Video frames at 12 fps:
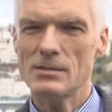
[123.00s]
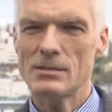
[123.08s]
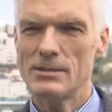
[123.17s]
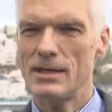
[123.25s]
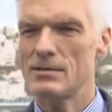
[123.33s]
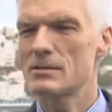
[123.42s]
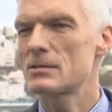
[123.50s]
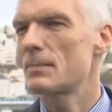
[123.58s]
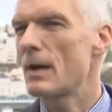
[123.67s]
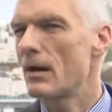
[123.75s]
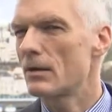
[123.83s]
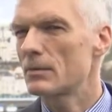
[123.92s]
success is
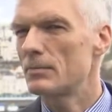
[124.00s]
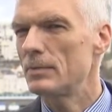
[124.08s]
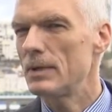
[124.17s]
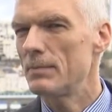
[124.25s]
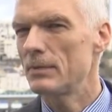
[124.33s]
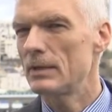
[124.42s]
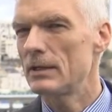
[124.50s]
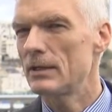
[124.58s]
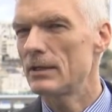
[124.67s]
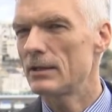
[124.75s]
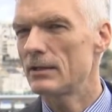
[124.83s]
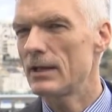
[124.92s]
about
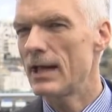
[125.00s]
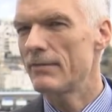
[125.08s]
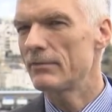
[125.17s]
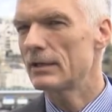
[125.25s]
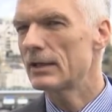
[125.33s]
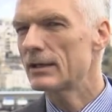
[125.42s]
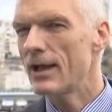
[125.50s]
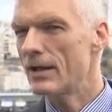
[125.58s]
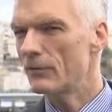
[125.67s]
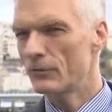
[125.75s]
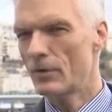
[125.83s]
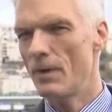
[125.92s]
people having a
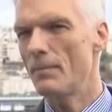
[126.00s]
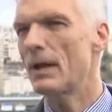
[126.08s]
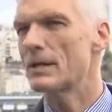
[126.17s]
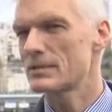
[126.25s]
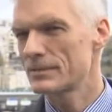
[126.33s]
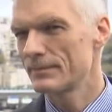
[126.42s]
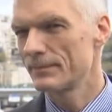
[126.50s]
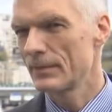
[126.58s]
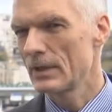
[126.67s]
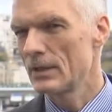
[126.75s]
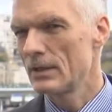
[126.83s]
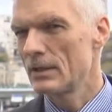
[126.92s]
kind of compass
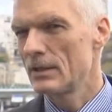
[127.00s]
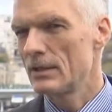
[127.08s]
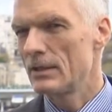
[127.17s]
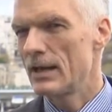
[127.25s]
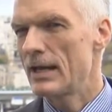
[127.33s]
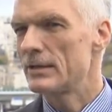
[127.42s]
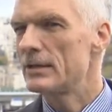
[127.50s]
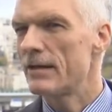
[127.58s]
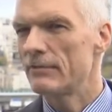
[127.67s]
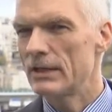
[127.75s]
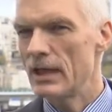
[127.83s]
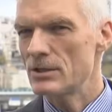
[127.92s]
and the
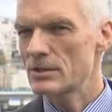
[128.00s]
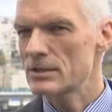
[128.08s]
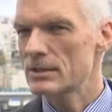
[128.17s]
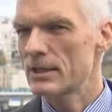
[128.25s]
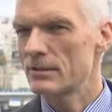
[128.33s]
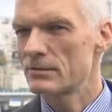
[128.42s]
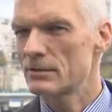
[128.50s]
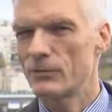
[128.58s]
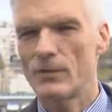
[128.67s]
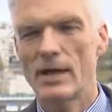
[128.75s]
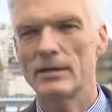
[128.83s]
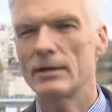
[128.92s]
navigation skills to
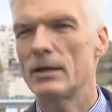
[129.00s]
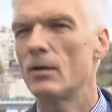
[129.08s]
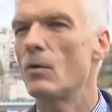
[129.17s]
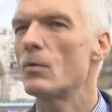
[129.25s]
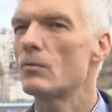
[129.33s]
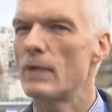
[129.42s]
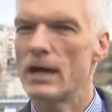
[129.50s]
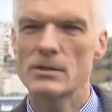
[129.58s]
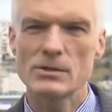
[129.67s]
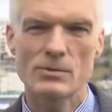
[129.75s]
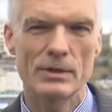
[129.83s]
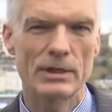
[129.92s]
find their own way
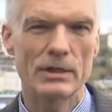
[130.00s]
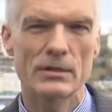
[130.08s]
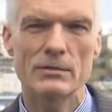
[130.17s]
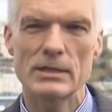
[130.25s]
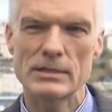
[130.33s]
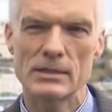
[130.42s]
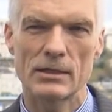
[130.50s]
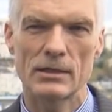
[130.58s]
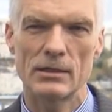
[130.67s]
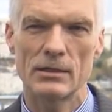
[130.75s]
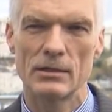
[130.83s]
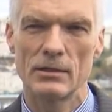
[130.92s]
through an
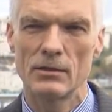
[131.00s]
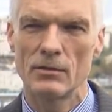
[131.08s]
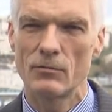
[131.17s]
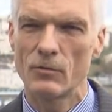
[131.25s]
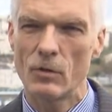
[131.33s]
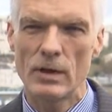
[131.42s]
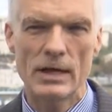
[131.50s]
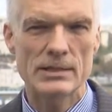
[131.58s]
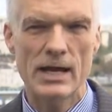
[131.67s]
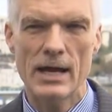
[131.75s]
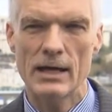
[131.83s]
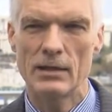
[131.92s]
increasingly
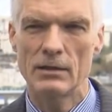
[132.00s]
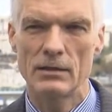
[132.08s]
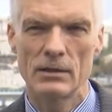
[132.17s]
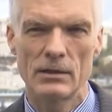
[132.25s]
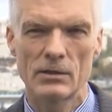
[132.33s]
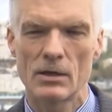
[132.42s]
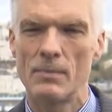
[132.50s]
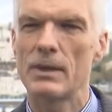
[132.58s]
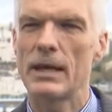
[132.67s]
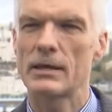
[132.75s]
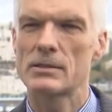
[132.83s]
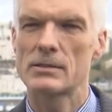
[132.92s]
volatile,
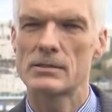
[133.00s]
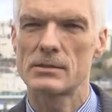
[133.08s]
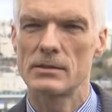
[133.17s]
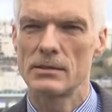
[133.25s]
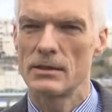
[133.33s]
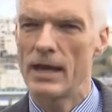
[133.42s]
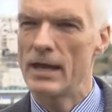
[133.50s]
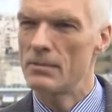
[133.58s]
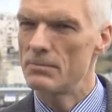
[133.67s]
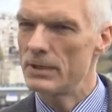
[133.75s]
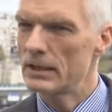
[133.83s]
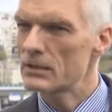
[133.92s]
complex, and
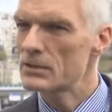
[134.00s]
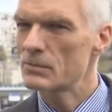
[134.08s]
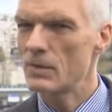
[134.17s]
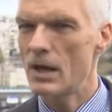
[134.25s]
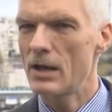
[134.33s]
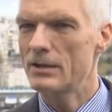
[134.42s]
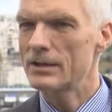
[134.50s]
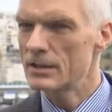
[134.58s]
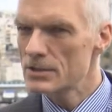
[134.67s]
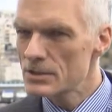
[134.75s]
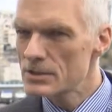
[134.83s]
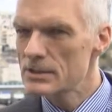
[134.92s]
ambiguous world. And
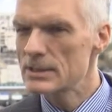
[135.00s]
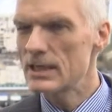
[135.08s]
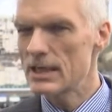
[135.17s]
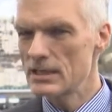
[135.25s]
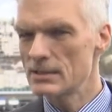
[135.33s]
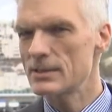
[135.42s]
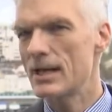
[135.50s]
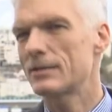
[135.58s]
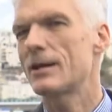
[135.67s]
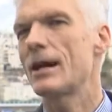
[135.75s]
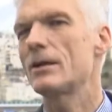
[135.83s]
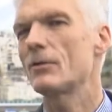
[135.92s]
literacy is that
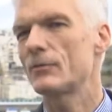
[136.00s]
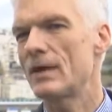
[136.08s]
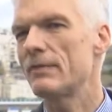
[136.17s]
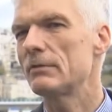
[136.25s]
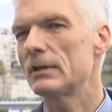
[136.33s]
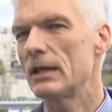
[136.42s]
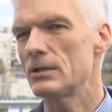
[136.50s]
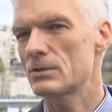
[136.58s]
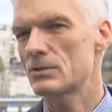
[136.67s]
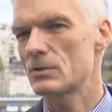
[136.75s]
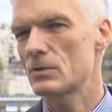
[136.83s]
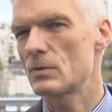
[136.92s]
kind of
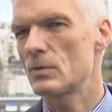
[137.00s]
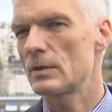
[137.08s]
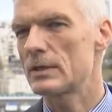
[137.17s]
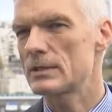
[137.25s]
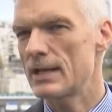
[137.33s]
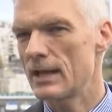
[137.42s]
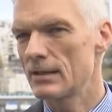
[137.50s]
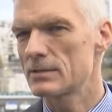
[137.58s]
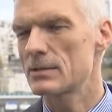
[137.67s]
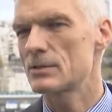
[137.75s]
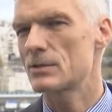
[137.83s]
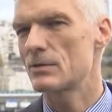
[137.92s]
navigation tool. It tells
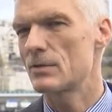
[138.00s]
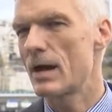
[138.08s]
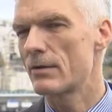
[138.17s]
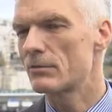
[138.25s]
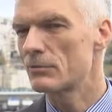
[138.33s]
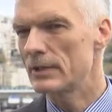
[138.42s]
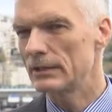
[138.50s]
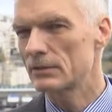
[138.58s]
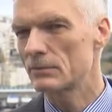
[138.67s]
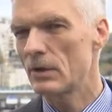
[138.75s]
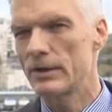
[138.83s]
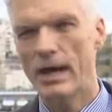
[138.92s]
us, how to read
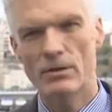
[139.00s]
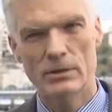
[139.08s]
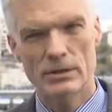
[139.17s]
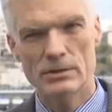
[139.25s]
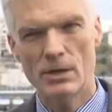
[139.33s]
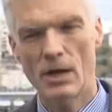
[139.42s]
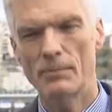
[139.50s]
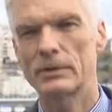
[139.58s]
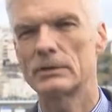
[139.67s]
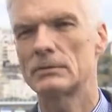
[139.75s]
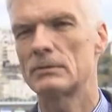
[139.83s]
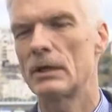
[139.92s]
the world, how to
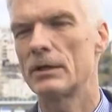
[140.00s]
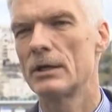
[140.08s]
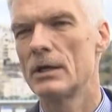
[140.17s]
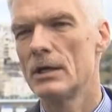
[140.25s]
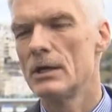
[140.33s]
interpret the world.